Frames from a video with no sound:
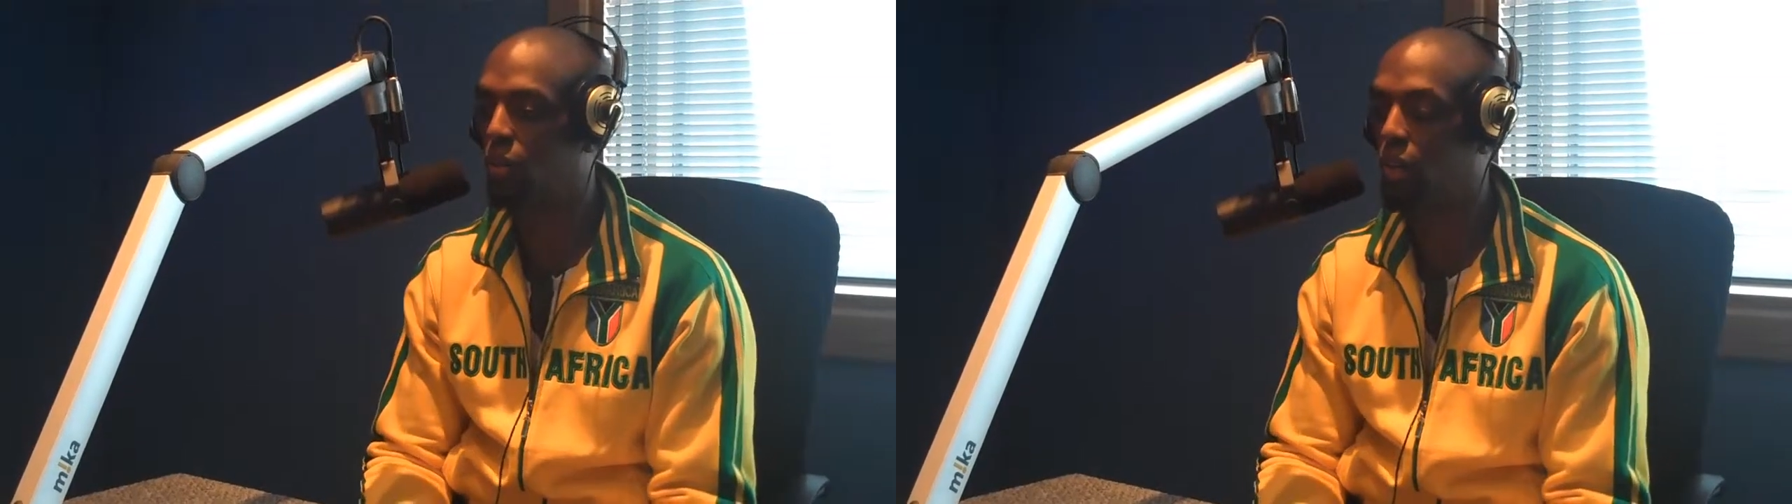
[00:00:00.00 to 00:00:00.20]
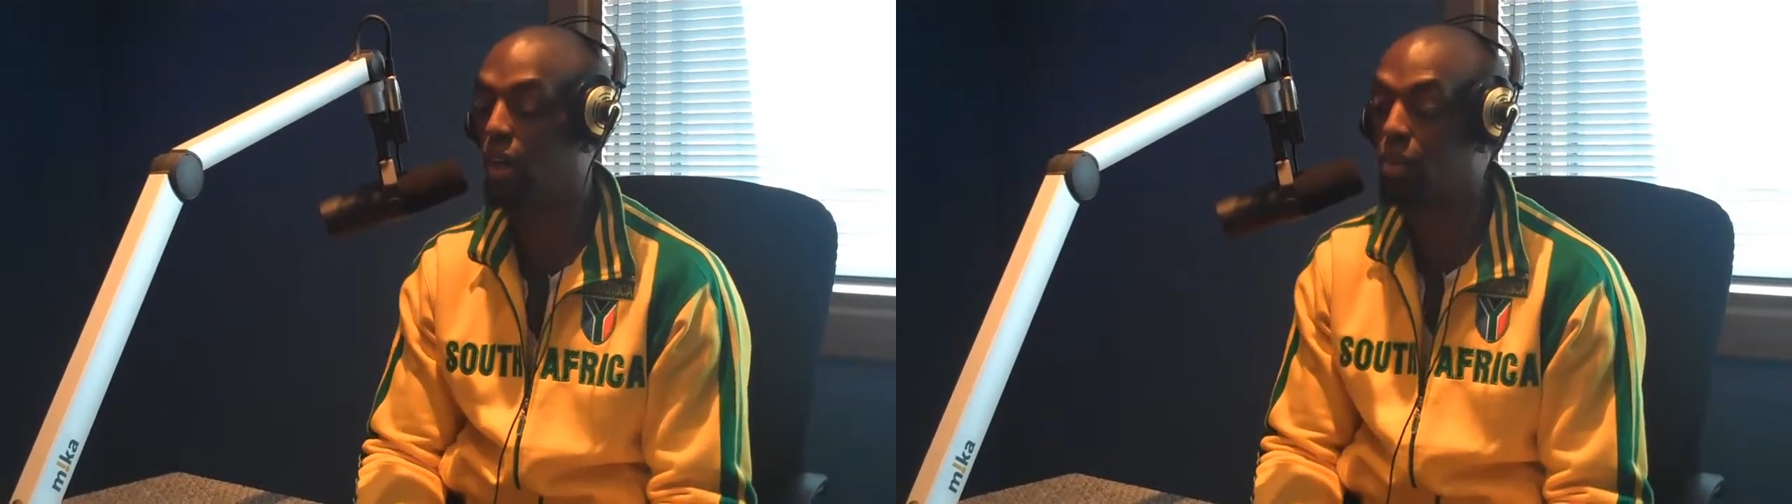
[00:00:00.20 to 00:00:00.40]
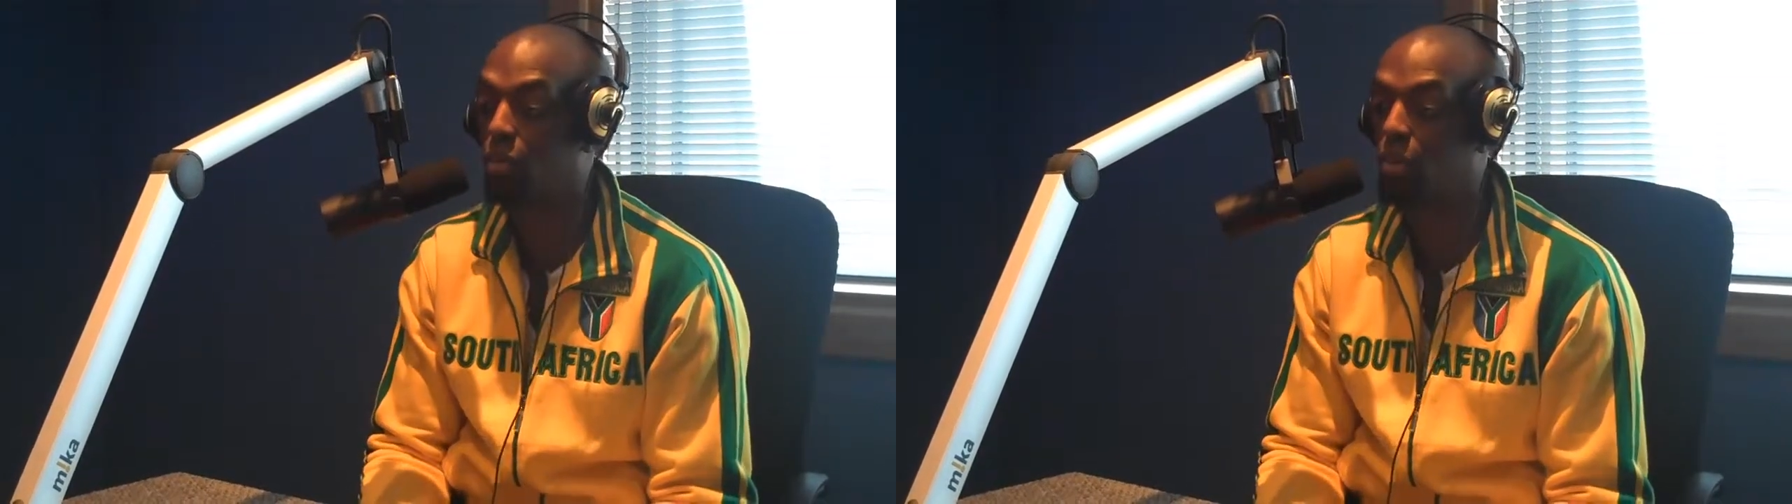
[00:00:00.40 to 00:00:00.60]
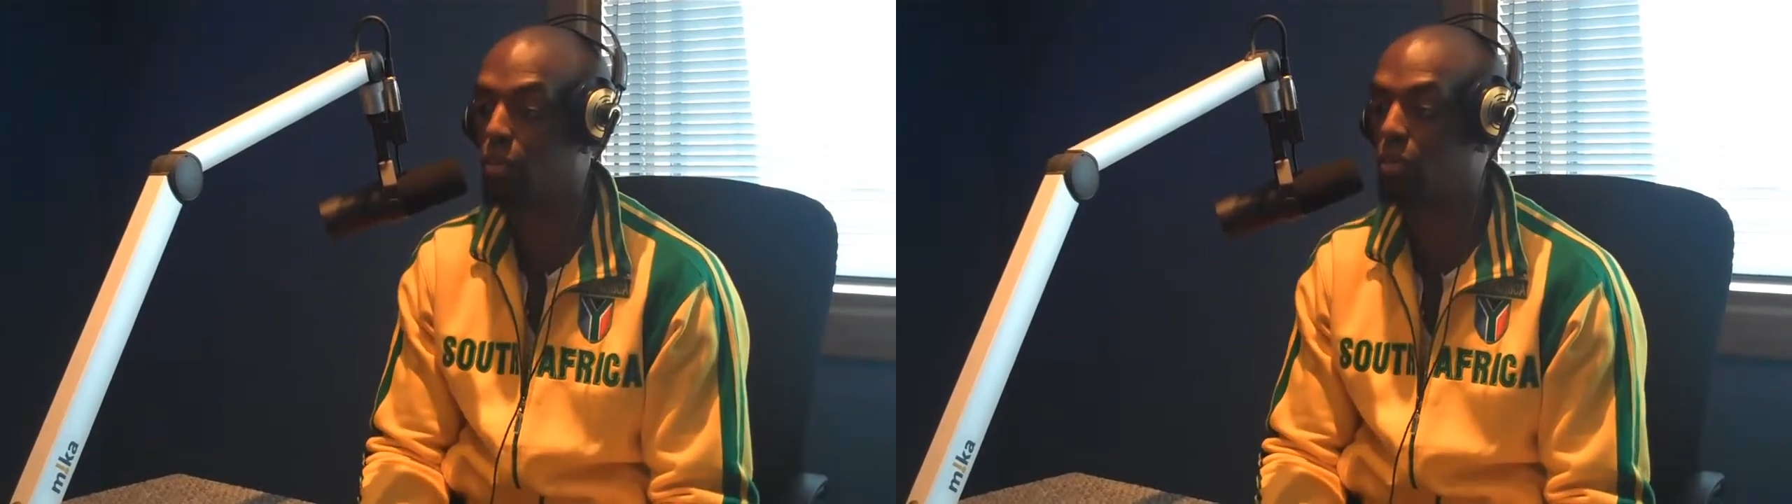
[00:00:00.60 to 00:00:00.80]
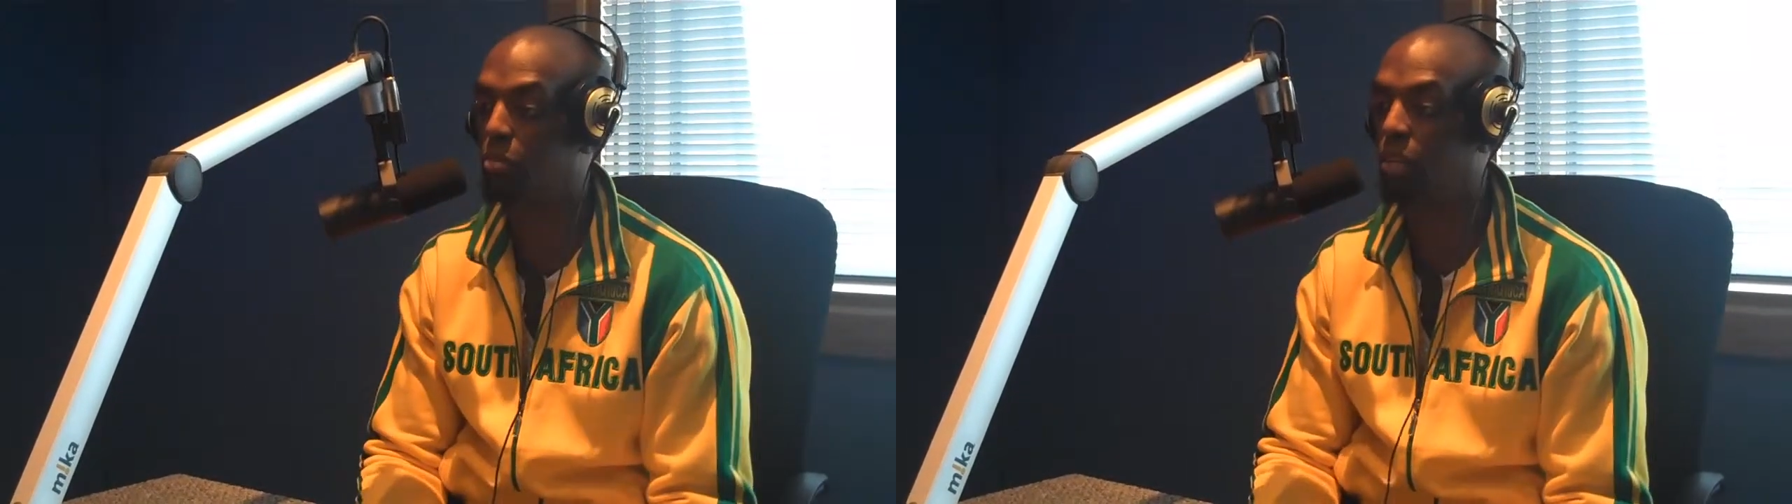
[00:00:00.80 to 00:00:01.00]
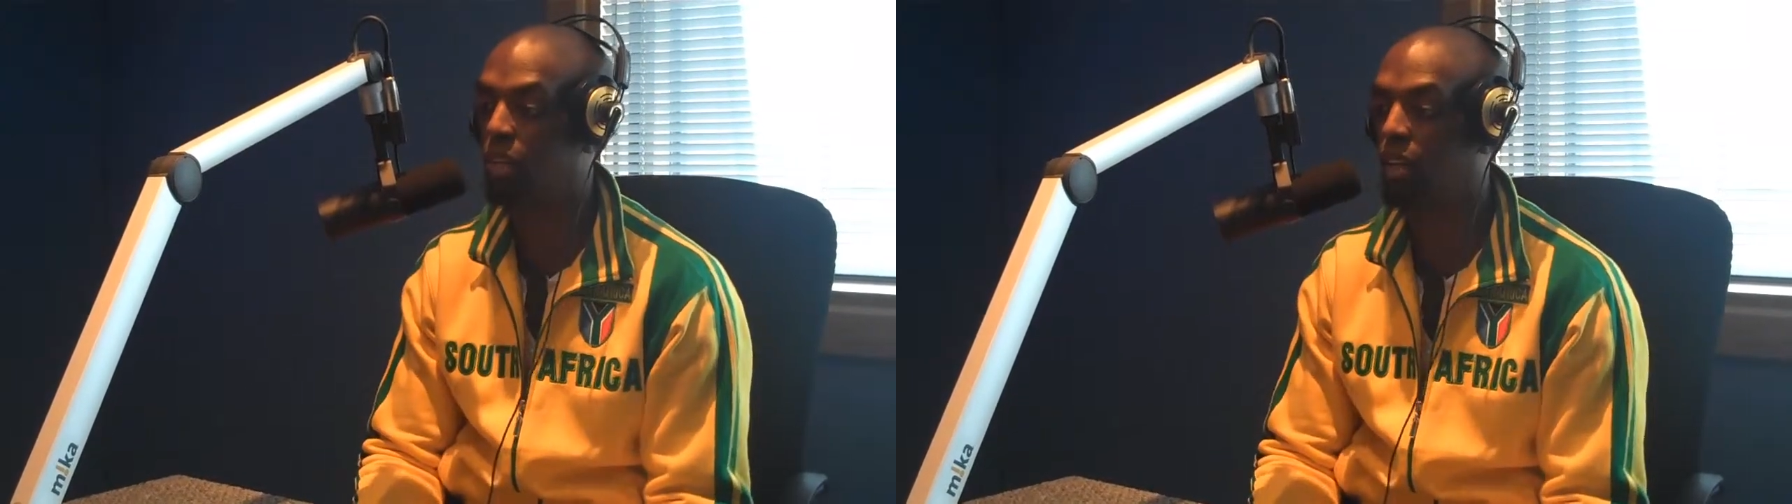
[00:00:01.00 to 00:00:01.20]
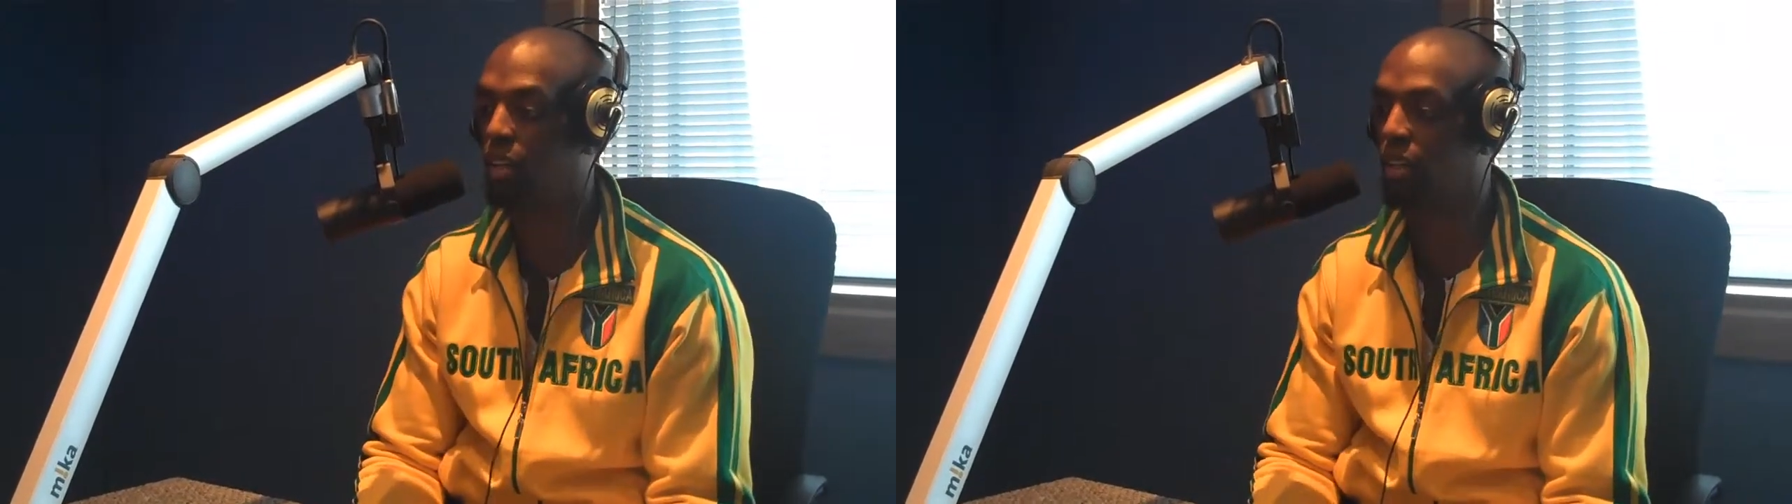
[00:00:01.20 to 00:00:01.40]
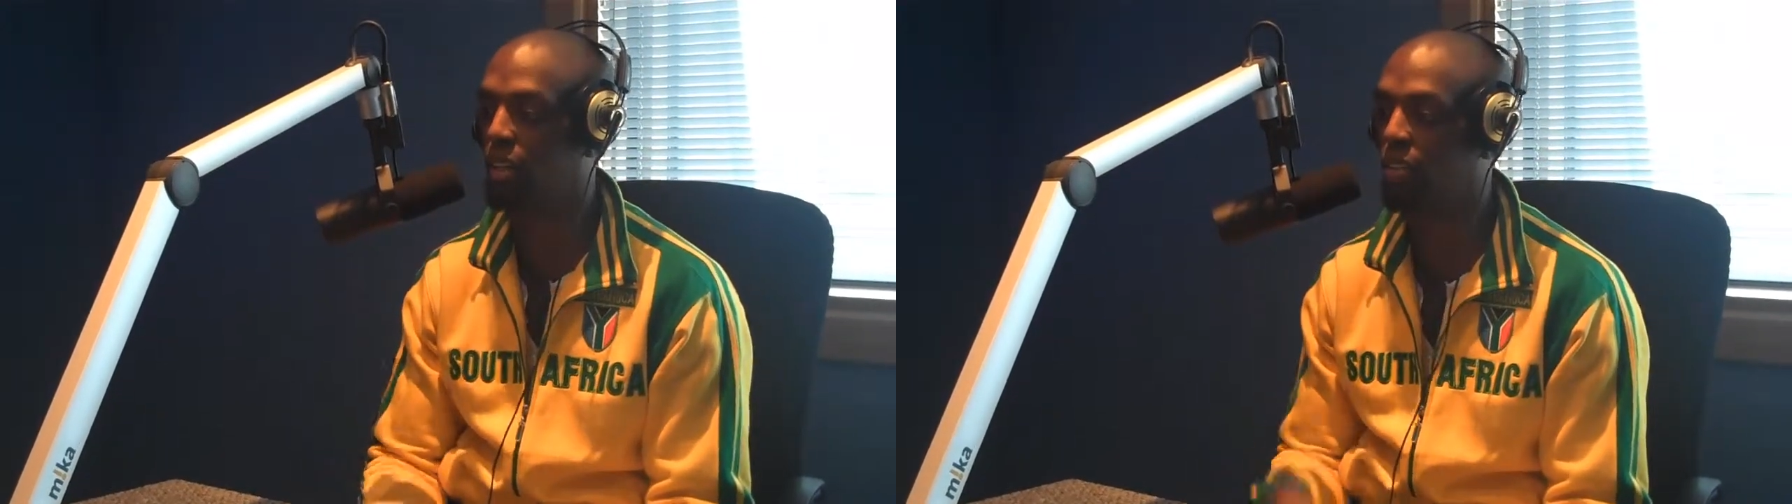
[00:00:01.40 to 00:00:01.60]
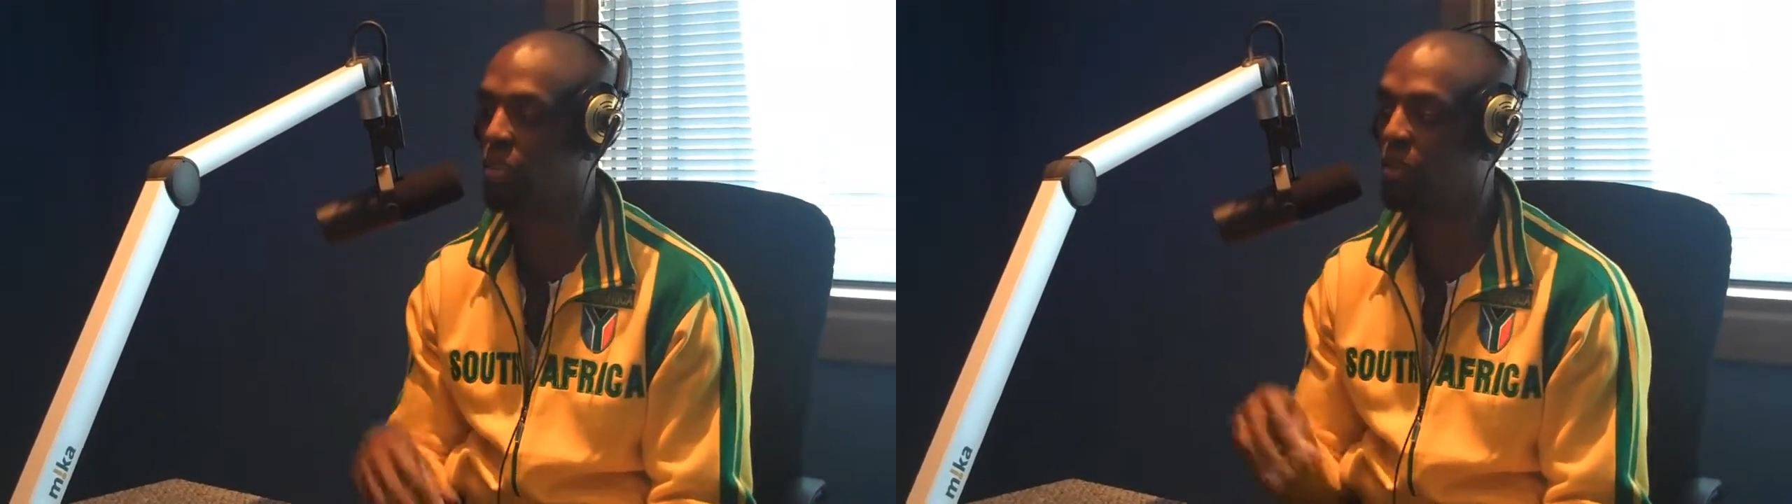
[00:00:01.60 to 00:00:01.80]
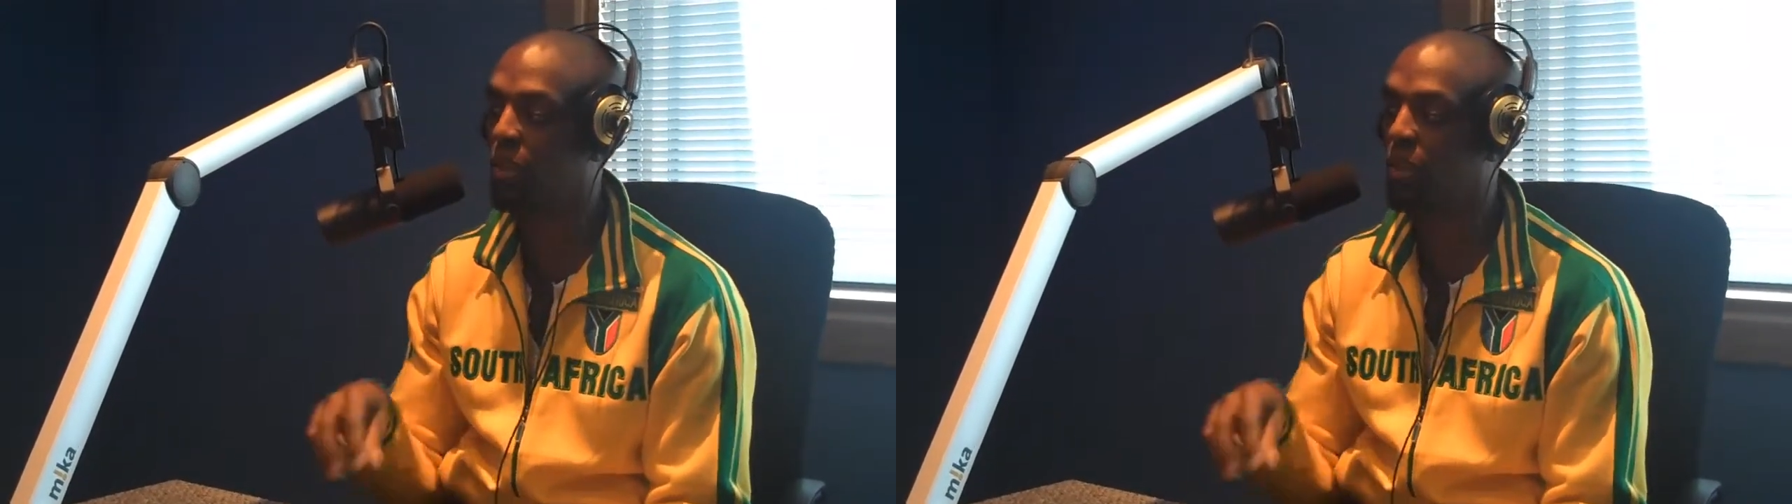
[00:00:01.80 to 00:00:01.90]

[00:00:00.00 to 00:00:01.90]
or I grew up with the mentality that the only